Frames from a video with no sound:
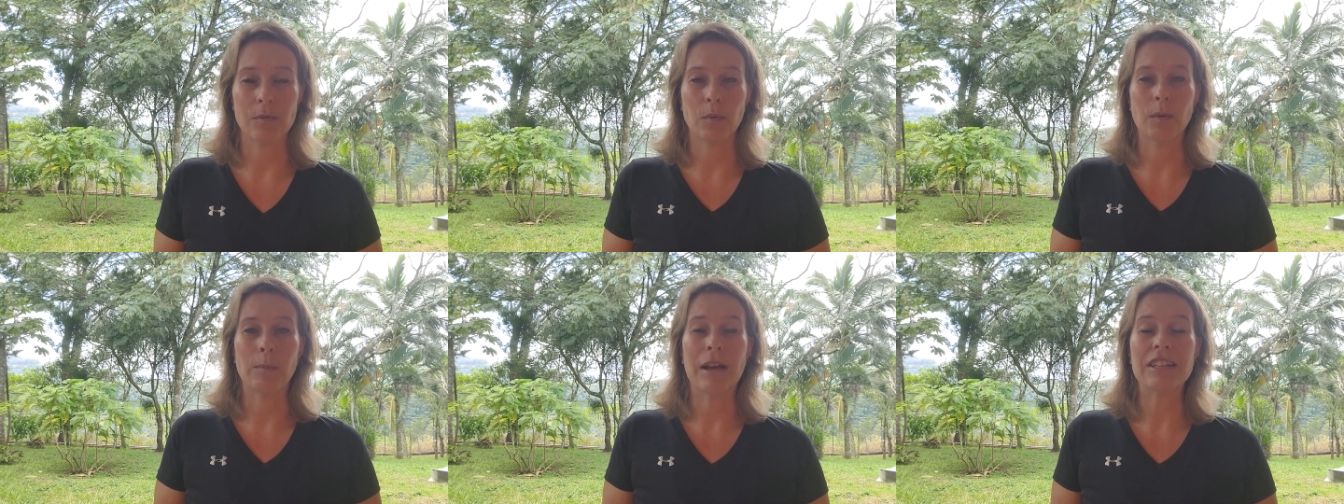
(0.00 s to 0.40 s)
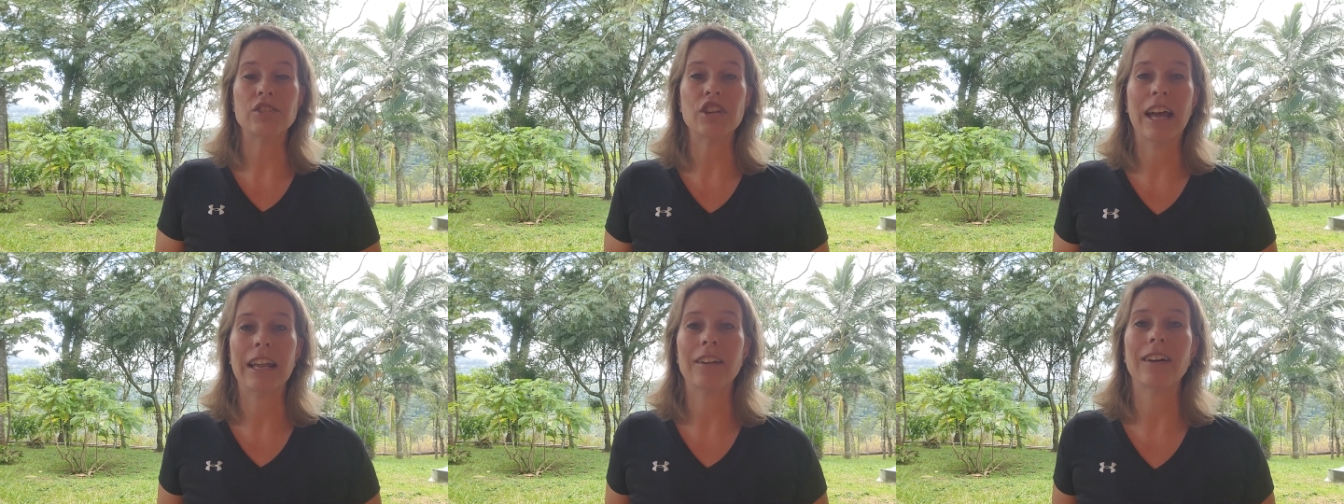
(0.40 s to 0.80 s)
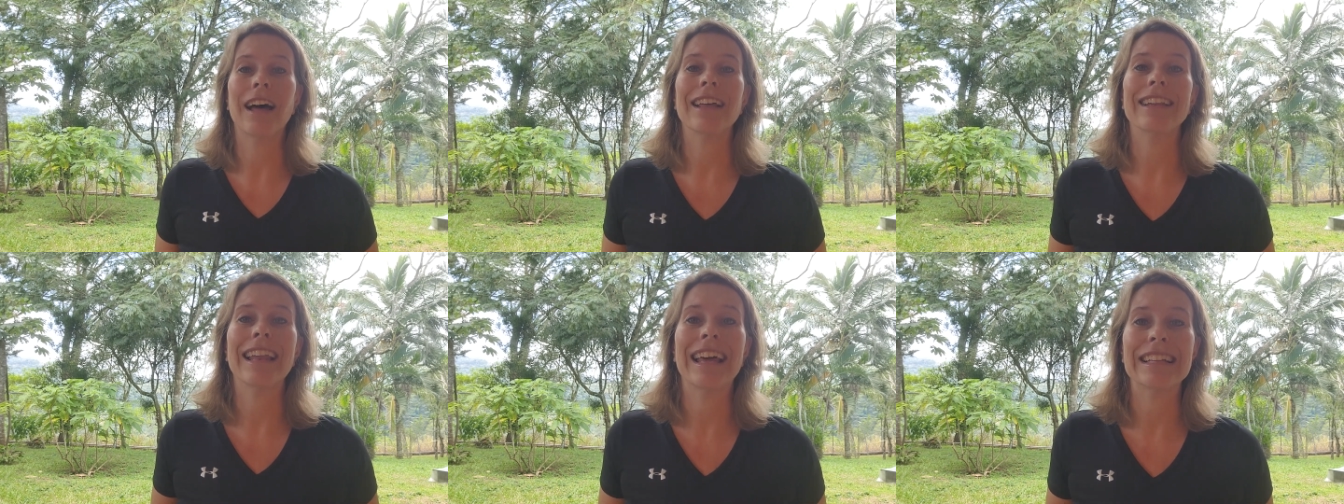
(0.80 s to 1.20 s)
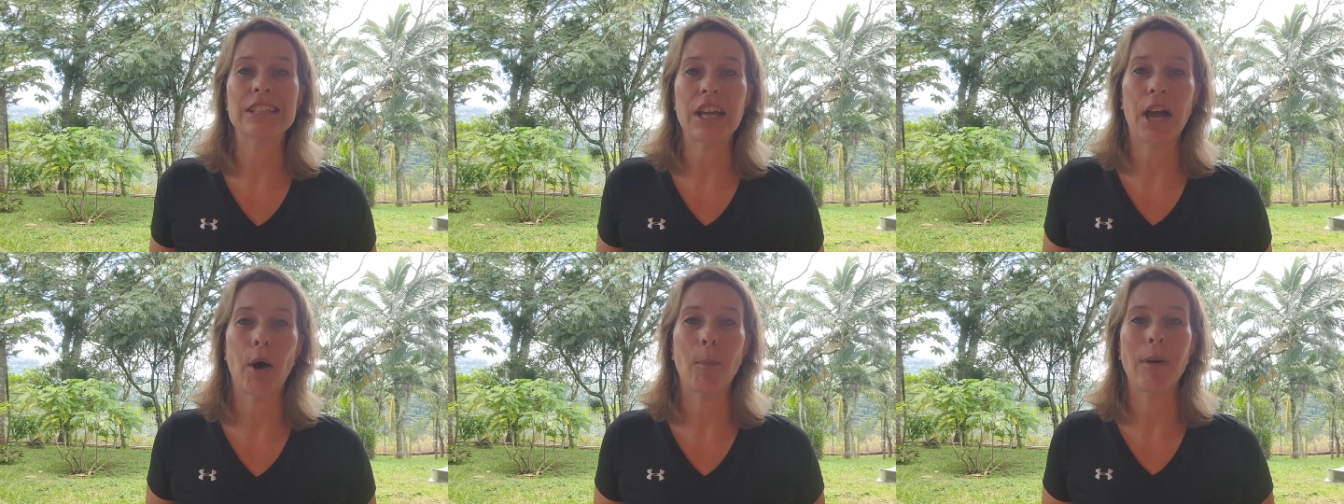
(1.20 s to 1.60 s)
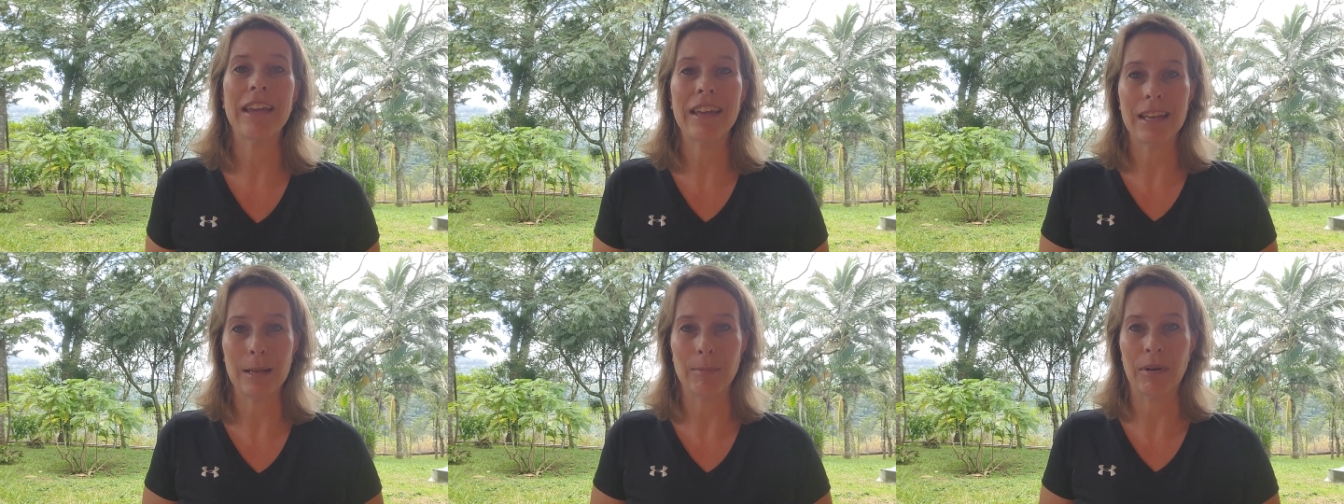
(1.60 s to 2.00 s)
and with my channel, I'd like to help
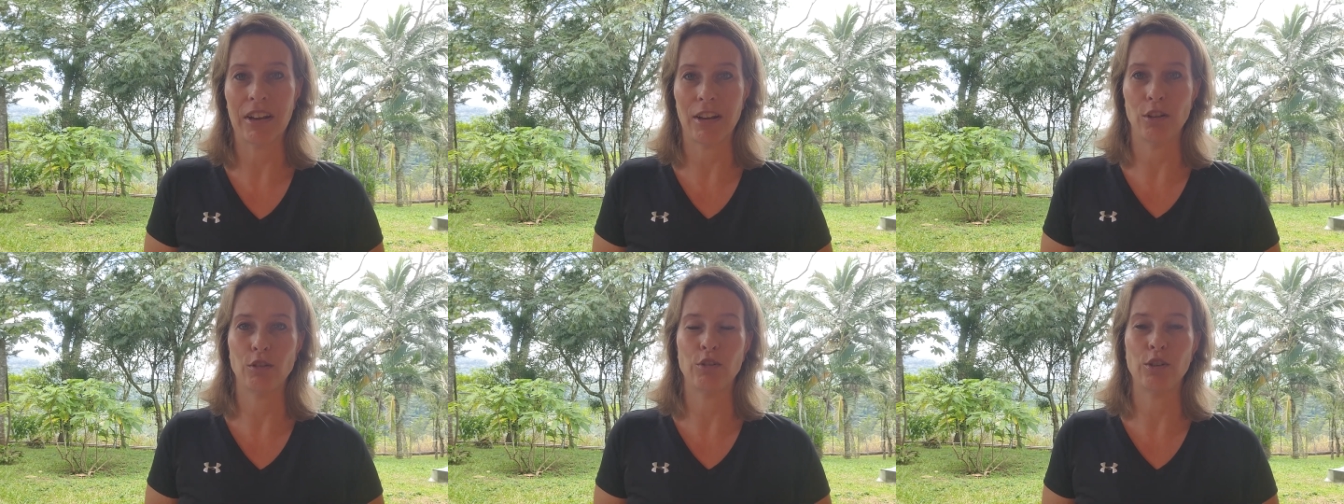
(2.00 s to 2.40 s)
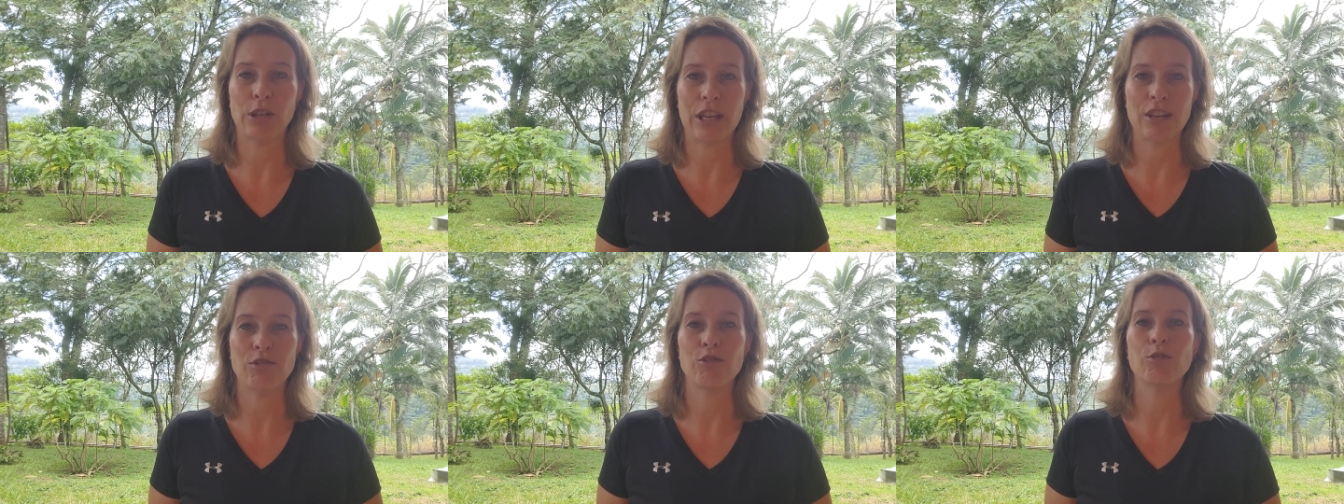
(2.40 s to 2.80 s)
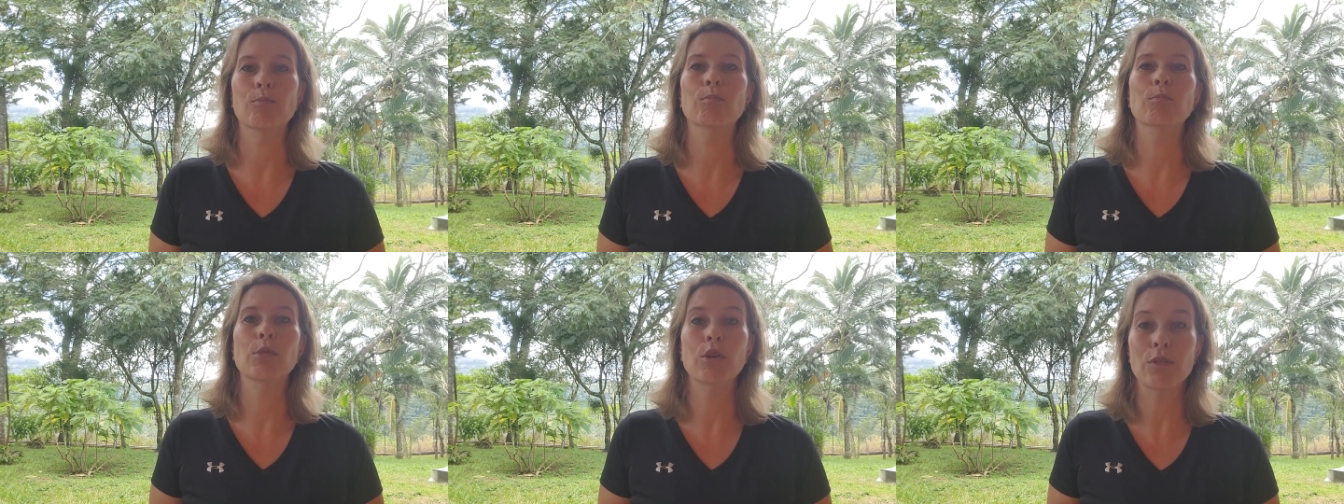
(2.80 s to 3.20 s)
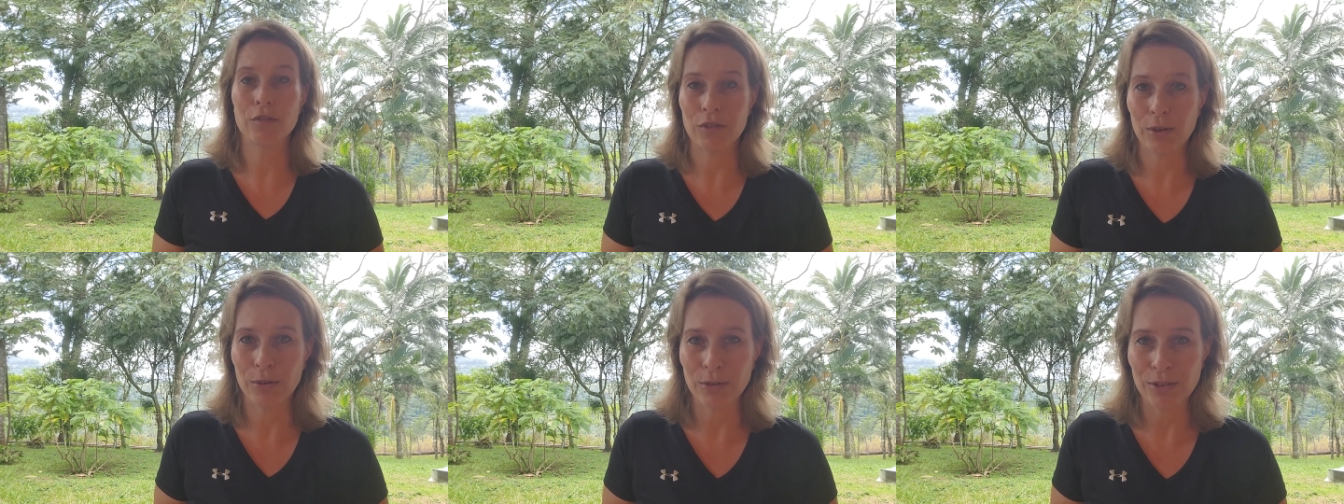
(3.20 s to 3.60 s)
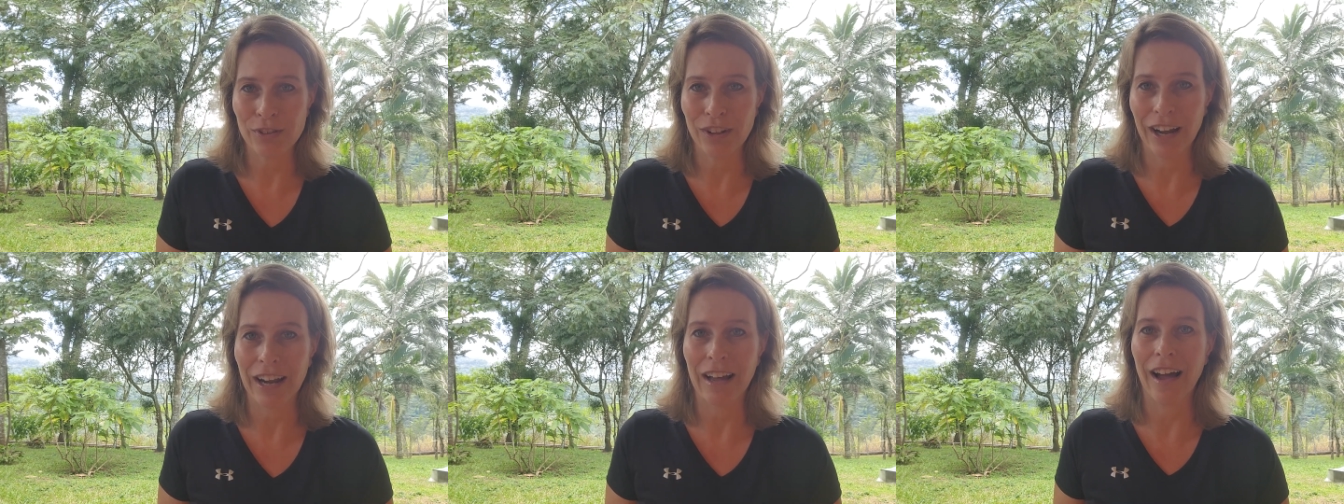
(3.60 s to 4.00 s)
anybody looking to move to
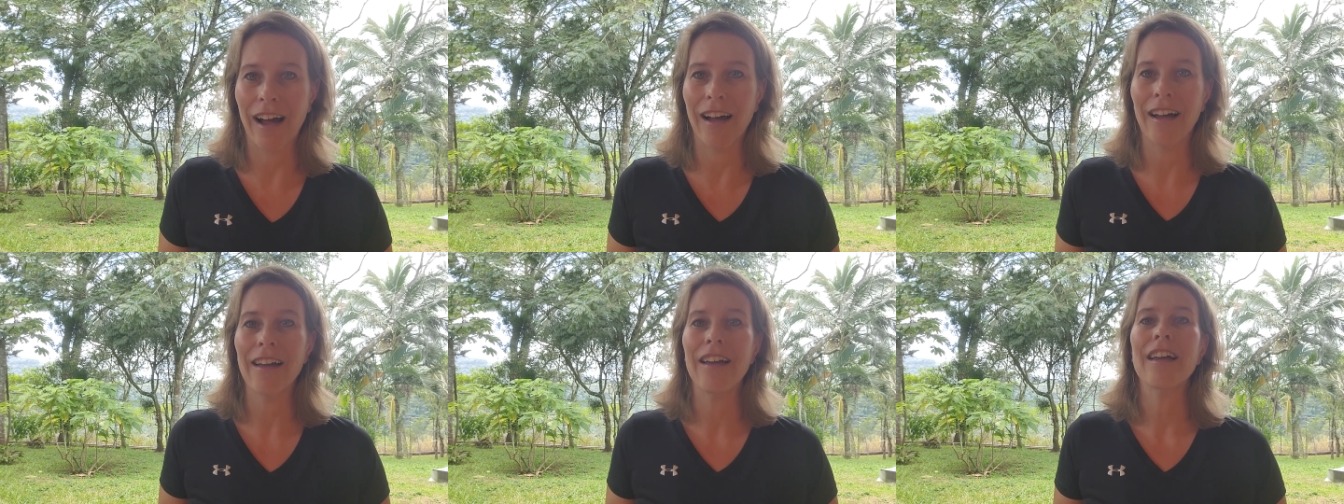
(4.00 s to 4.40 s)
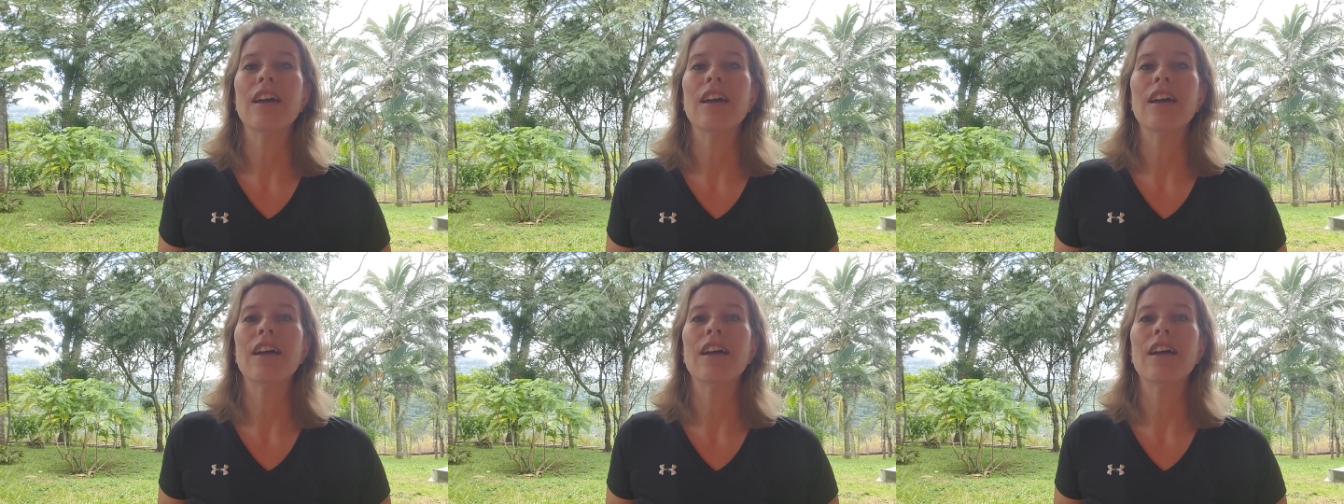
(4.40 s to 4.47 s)
Costa Rica,